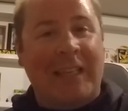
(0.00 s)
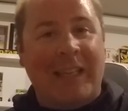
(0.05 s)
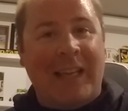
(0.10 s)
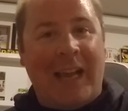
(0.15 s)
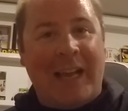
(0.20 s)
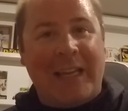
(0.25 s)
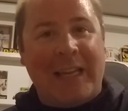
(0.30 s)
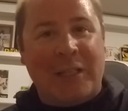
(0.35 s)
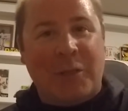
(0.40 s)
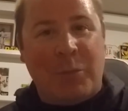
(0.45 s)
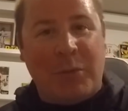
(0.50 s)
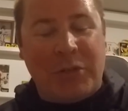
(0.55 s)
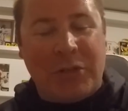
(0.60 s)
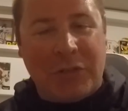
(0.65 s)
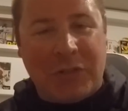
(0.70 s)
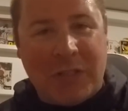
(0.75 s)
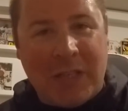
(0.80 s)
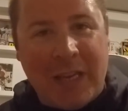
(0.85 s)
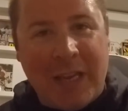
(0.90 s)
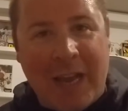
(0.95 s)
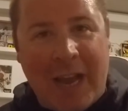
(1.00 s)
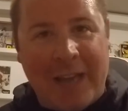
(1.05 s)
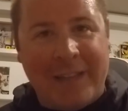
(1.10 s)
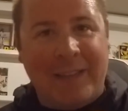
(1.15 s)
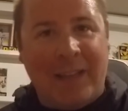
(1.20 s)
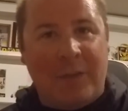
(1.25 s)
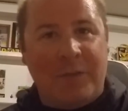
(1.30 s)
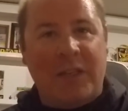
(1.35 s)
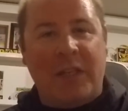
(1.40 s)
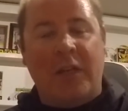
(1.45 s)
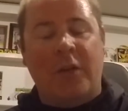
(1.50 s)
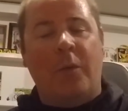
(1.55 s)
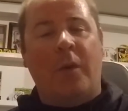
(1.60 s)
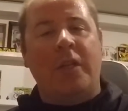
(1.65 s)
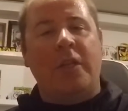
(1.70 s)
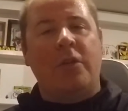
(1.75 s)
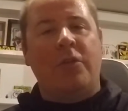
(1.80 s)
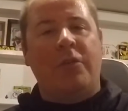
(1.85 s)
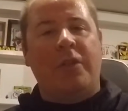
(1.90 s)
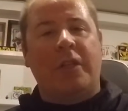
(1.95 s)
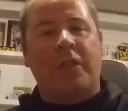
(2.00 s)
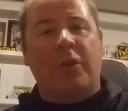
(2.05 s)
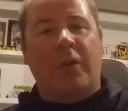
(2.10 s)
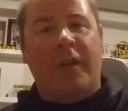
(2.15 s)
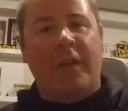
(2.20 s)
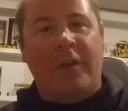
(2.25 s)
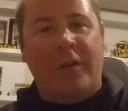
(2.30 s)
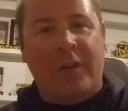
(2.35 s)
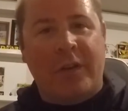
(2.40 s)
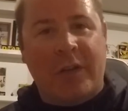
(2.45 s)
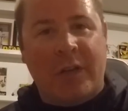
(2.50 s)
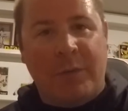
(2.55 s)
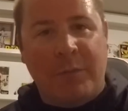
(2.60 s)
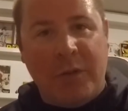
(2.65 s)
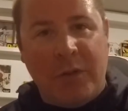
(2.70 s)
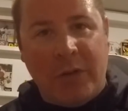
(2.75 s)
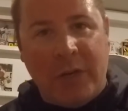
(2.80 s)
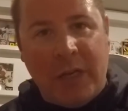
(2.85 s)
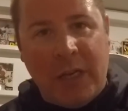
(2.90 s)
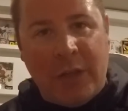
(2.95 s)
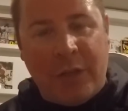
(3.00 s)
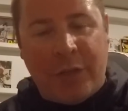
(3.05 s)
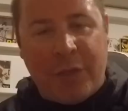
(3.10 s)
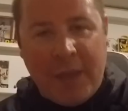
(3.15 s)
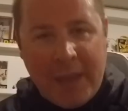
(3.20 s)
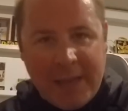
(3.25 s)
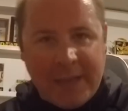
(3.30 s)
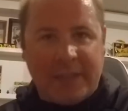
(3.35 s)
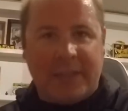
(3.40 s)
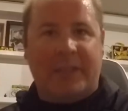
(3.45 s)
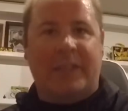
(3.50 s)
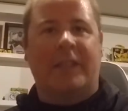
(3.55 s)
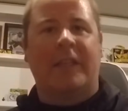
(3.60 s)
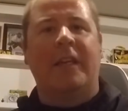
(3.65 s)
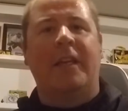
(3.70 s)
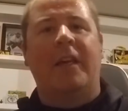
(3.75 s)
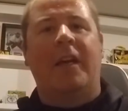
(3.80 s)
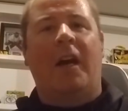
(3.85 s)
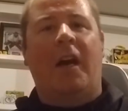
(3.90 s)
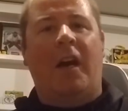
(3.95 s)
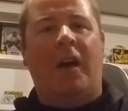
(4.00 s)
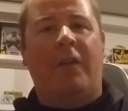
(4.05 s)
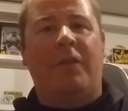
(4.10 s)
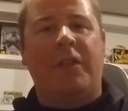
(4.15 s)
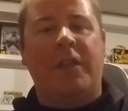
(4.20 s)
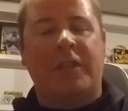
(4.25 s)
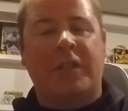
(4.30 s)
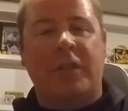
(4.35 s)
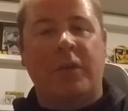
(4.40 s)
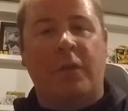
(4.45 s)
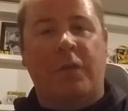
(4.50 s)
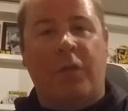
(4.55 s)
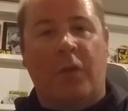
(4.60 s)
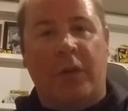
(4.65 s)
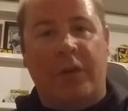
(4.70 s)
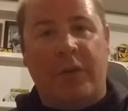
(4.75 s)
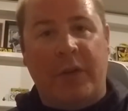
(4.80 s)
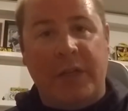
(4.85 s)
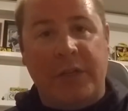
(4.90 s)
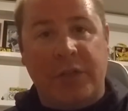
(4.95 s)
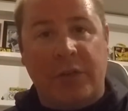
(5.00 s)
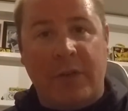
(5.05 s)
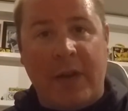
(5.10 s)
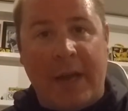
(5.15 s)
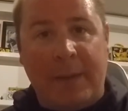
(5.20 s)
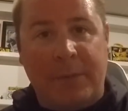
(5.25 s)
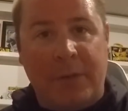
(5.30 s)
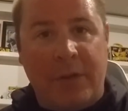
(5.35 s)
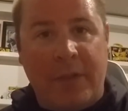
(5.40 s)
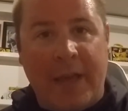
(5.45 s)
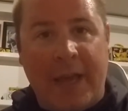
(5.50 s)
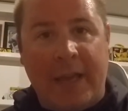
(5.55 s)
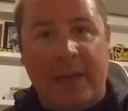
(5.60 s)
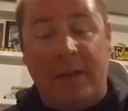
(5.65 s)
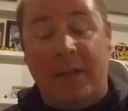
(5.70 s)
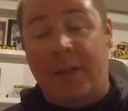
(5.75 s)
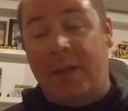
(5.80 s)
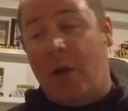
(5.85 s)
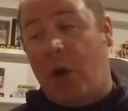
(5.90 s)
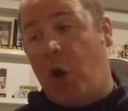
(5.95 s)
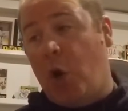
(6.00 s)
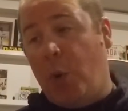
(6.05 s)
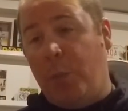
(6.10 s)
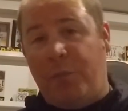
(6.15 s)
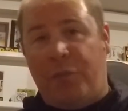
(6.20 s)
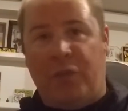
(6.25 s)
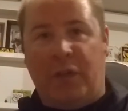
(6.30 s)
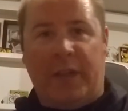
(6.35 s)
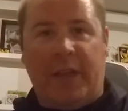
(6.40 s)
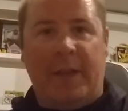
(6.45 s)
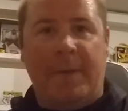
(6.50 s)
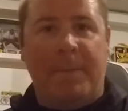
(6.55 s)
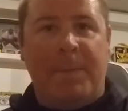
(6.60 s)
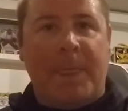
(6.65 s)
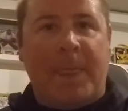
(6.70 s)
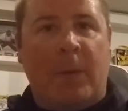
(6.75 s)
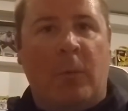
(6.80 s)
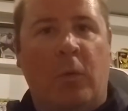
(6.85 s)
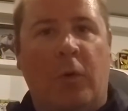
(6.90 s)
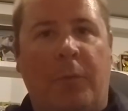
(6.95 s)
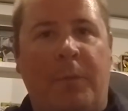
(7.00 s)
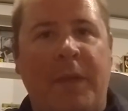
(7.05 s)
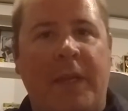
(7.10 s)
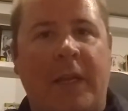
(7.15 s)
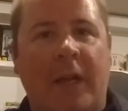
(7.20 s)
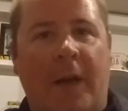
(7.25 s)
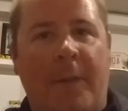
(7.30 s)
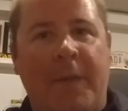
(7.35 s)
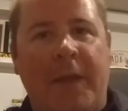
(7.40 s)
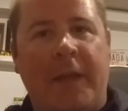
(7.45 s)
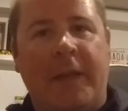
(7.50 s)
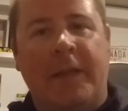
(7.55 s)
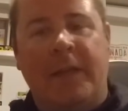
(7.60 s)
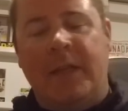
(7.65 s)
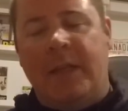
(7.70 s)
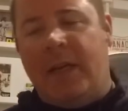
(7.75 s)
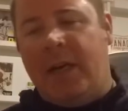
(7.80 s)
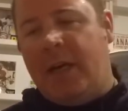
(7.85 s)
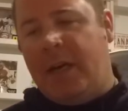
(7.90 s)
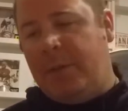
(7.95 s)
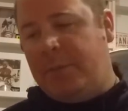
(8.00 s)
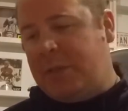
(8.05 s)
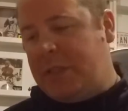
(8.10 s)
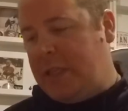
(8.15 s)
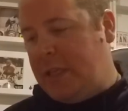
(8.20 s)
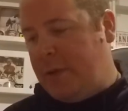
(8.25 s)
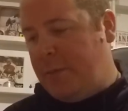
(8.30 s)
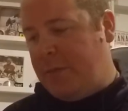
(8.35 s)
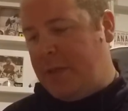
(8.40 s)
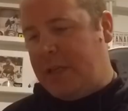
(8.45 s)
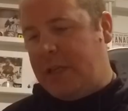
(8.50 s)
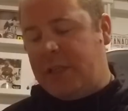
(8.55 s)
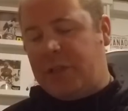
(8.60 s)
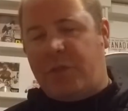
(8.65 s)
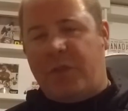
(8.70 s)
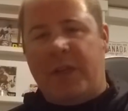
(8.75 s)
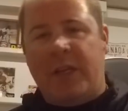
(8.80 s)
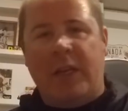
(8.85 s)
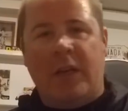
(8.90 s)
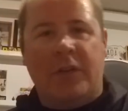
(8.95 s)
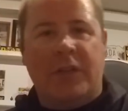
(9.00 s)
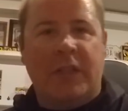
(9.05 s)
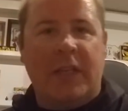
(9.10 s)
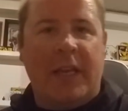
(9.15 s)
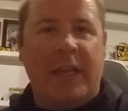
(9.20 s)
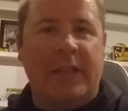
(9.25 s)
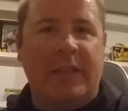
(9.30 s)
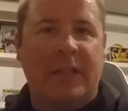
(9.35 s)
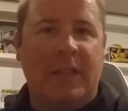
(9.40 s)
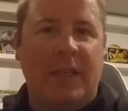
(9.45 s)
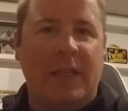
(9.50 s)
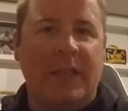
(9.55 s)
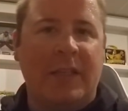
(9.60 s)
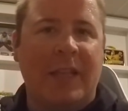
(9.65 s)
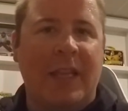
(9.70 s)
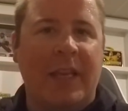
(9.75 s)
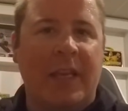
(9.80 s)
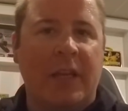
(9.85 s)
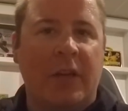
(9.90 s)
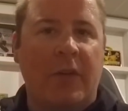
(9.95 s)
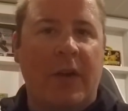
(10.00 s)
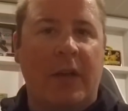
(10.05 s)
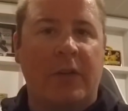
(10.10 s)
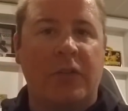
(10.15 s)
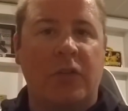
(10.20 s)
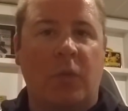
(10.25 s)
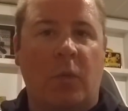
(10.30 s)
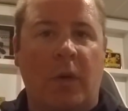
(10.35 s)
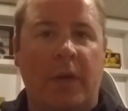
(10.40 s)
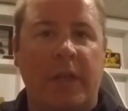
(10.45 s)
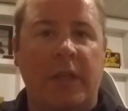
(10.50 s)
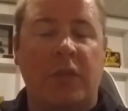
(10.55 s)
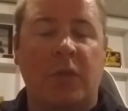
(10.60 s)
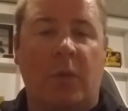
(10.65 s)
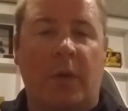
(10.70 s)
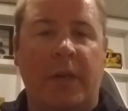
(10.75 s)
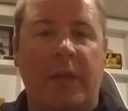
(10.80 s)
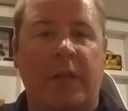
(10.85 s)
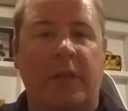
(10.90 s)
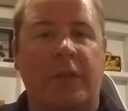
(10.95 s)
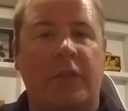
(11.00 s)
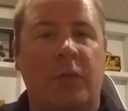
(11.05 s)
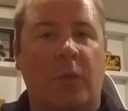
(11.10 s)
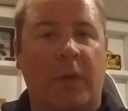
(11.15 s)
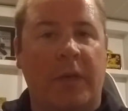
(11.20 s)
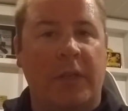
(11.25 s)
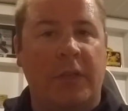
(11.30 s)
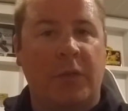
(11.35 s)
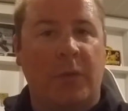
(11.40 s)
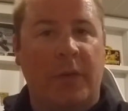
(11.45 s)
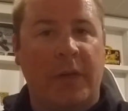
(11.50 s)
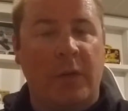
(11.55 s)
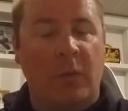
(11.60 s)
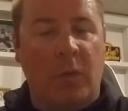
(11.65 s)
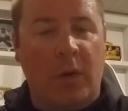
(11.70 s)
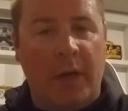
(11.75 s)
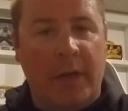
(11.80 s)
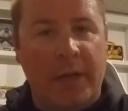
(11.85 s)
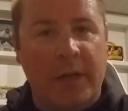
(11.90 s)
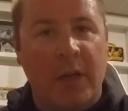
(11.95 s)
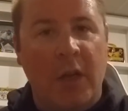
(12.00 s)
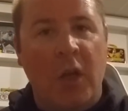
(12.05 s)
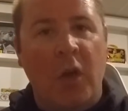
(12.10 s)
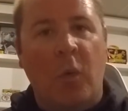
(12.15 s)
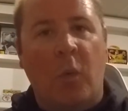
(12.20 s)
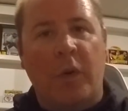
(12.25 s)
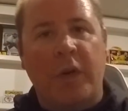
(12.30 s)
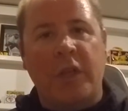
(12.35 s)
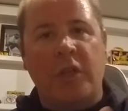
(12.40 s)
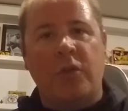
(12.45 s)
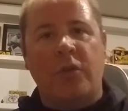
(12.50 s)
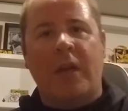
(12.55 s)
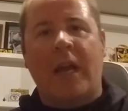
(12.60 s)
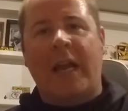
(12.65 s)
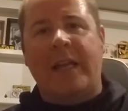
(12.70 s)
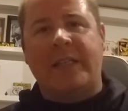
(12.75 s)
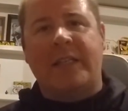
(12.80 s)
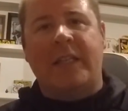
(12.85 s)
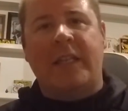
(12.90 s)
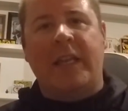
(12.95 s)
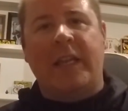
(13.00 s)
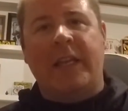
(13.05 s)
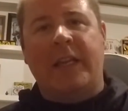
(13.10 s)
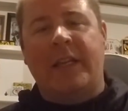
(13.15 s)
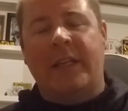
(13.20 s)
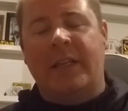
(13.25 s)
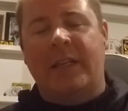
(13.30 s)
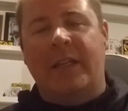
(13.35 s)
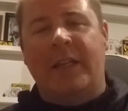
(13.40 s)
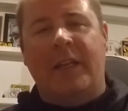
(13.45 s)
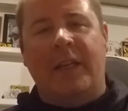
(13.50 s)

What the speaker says: I guess we shall see. I'd love to hear what you, the Toyota community, thinks of this new Ford Ranger Raptor that hopefully will be coming. Tim, in his video, says he's thinking around 2020 or 2021. What do you guys think?